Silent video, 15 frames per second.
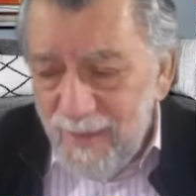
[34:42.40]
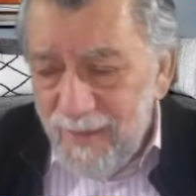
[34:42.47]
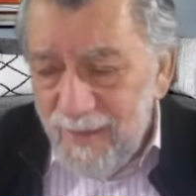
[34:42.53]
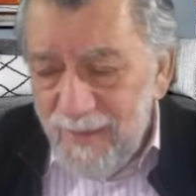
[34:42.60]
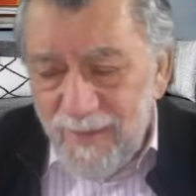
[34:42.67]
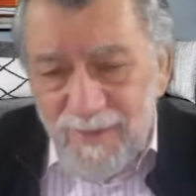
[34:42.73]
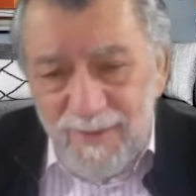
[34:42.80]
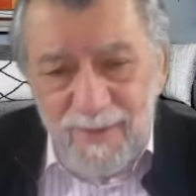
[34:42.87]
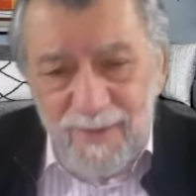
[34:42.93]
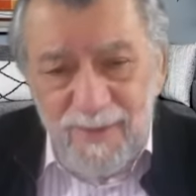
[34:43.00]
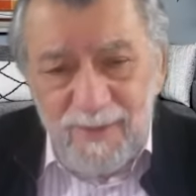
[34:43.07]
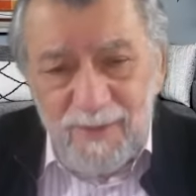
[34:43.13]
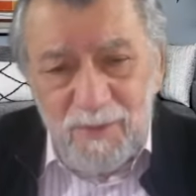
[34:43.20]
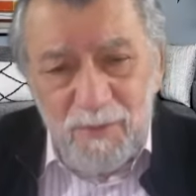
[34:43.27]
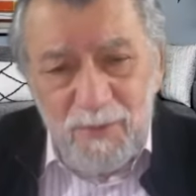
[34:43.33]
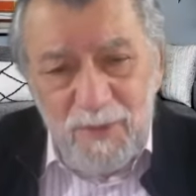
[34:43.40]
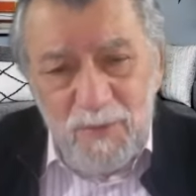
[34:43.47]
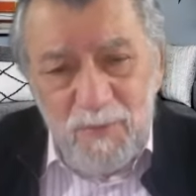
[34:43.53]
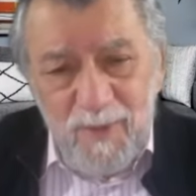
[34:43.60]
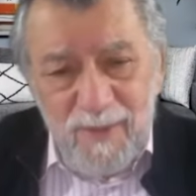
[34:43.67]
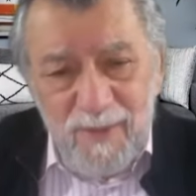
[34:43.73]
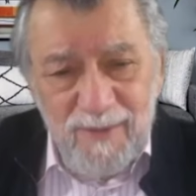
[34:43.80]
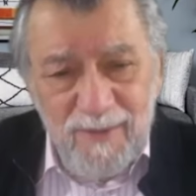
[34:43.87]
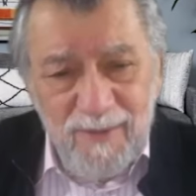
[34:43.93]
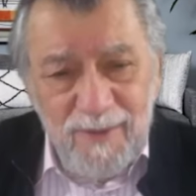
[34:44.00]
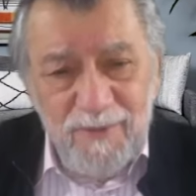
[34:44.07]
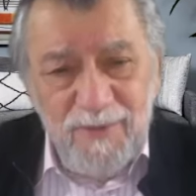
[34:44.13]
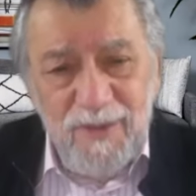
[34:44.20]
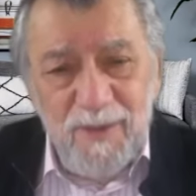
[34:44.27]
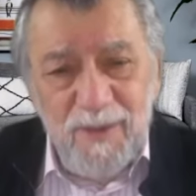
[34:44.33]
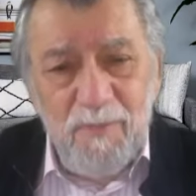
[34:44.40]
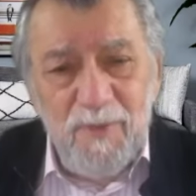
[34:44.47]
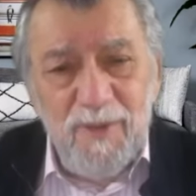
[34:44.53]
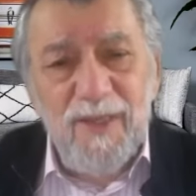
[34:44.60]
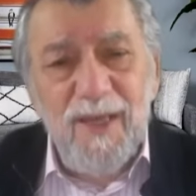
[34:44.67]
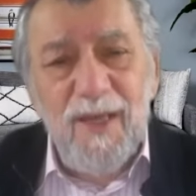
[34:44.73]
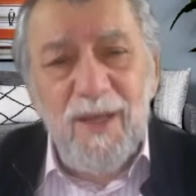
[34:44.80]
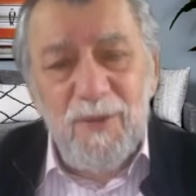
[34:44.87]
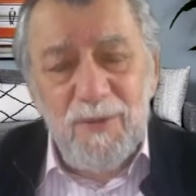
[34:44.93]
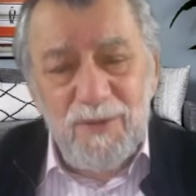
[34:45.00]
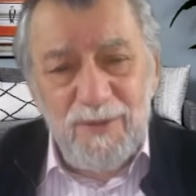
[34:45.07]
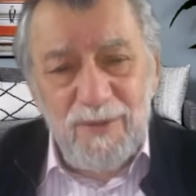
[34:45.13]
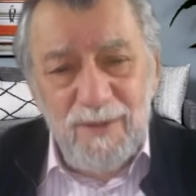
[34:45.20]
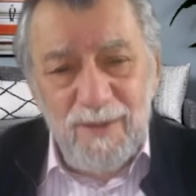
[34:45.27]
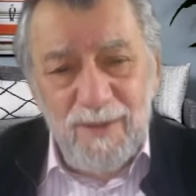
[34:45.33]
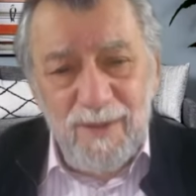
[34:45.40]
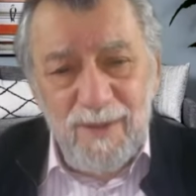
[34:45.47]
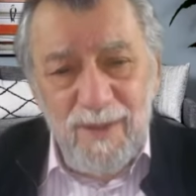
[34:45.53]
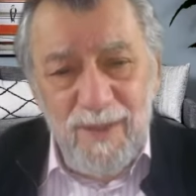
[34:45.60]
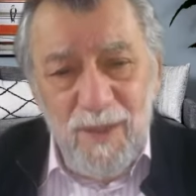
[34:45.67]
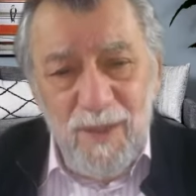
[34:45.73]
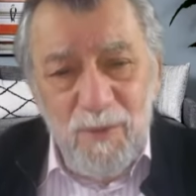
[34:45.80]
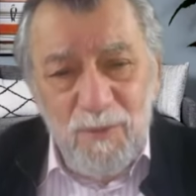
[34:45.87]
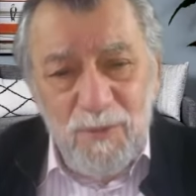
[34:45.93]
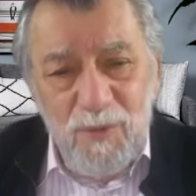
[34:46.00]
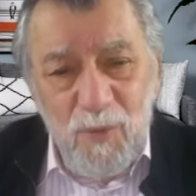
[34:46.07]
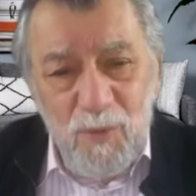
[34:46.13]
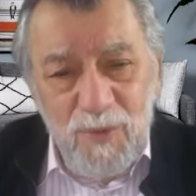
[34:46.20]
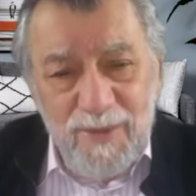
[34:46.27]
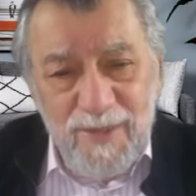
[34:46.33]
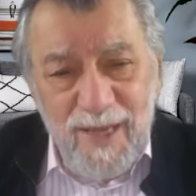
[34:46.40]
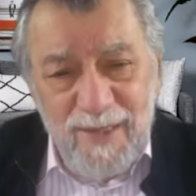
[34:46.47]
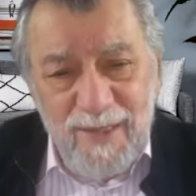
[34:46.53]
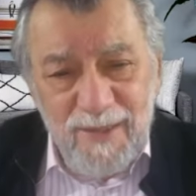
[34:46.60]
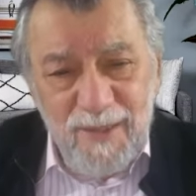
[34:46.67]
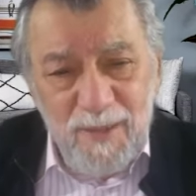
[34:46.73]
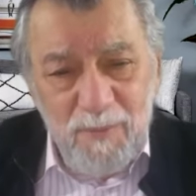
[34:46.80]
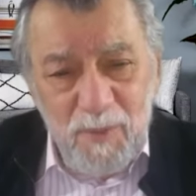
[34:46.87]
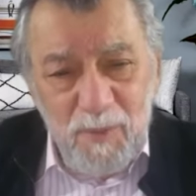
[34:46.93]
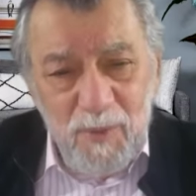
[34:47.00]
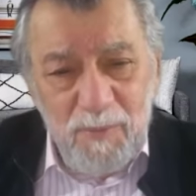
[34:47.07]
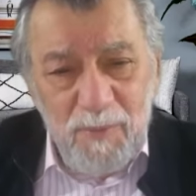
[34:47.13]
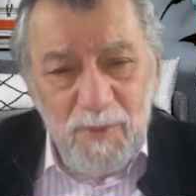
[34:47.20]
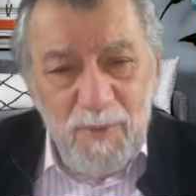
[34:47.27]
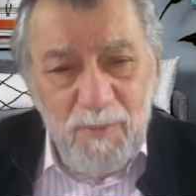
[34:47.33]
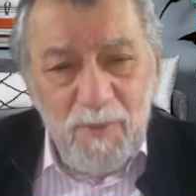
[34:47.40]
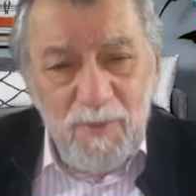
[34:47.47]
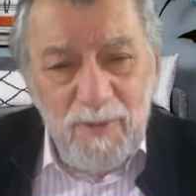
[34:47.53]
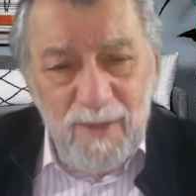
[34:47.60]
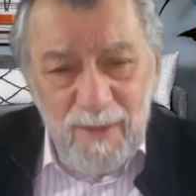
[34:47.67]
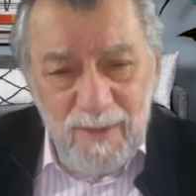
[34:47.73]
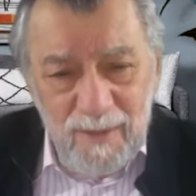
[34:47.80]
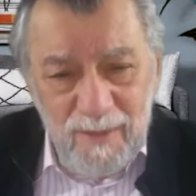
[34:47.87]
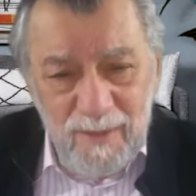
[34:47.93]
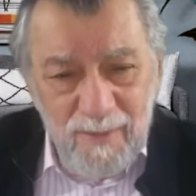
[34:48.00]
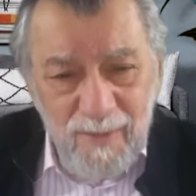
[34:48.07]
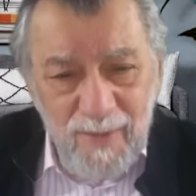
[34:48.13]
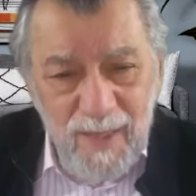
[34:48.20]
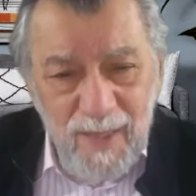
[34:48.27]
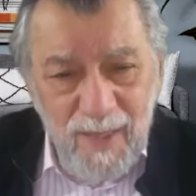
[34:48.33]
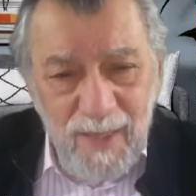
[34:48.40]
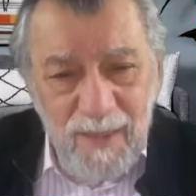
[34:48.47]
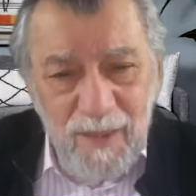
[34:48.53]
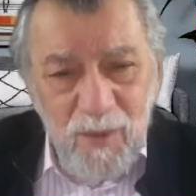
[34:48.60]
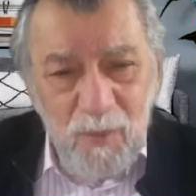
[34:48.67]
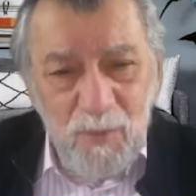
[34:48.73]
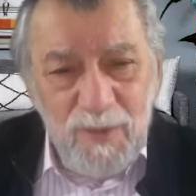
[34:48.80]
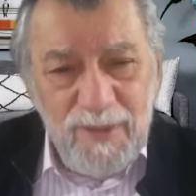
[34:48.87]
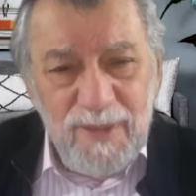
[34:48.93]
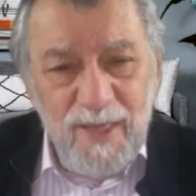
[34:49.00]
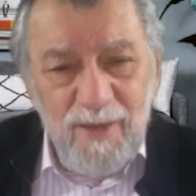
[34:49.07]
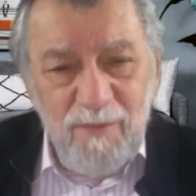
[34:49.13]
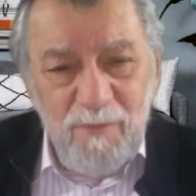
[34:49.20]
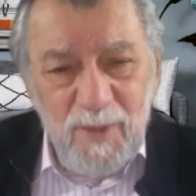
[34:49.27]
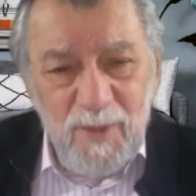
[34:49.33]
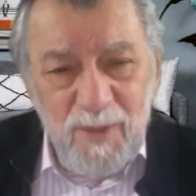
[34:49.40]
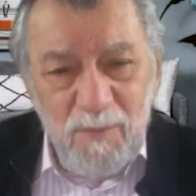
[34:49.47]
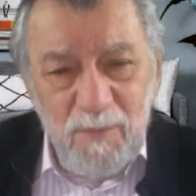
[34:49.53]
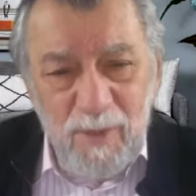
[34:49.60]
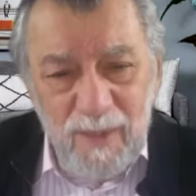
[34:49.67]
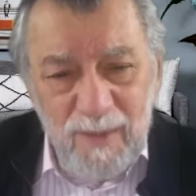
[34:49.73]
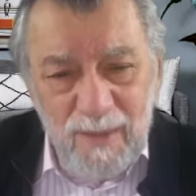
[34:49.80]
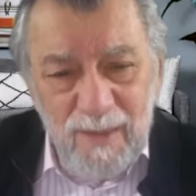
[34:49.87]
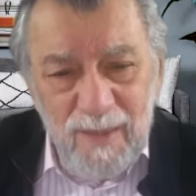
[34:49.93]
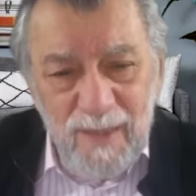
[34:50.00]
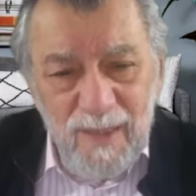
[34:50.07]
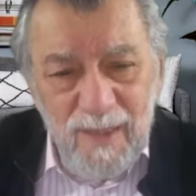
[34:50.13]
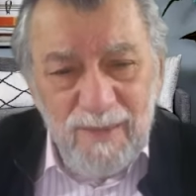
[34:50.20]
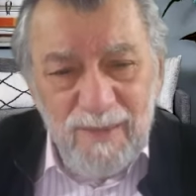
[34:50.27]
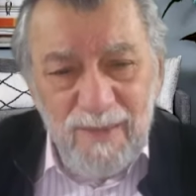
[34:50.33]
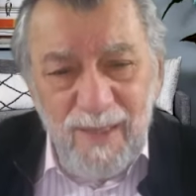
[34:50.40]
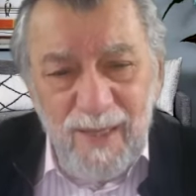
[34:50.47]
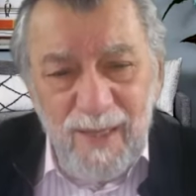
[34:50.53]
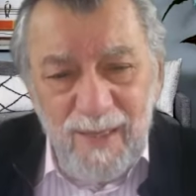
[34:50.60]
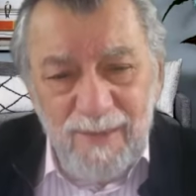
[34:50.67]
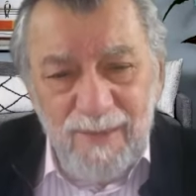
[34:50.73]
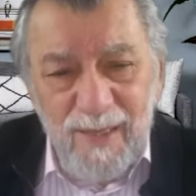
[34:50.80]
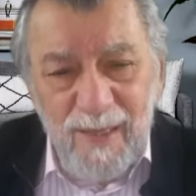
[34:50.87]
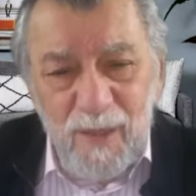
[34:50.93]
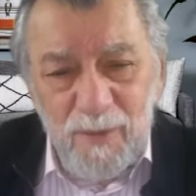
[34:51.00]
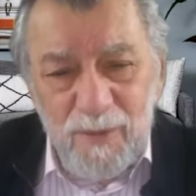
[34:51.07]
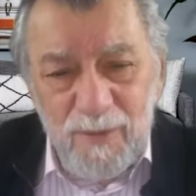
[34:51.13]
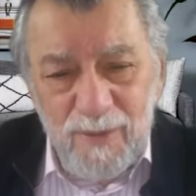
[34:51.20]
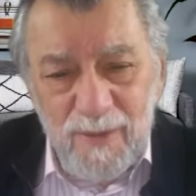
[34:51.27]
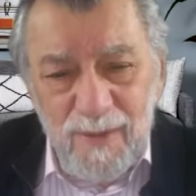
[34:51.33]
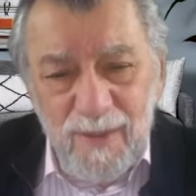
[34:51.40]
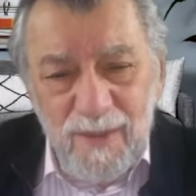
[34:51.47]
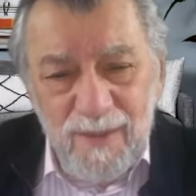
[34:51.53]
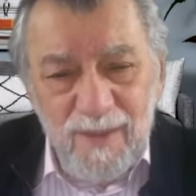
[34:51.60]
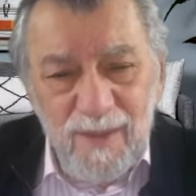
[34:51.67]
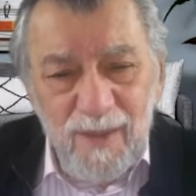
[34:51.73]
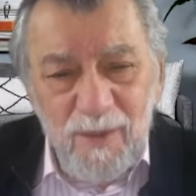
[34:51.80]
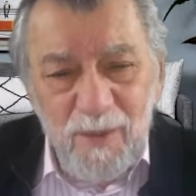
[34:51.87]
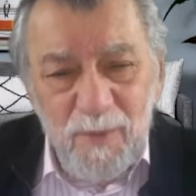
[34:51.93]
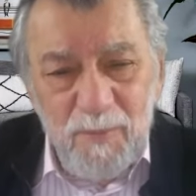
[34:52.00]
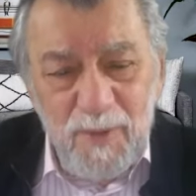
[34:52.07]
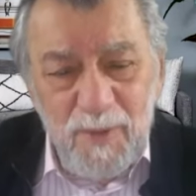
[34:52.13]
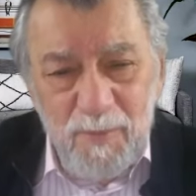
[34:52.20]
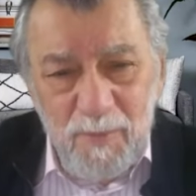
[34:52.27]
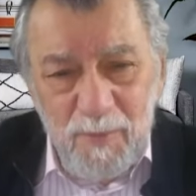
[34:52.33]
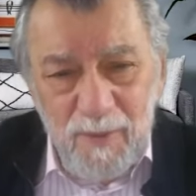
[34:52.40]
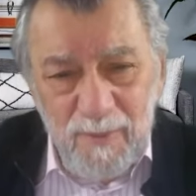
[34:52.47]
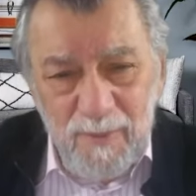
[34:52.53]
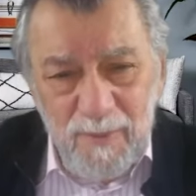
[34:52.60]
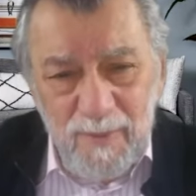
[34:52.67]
is that the rich man that lived in the big house was always asking me what people needed, and he always gave me the money to hand out to other people.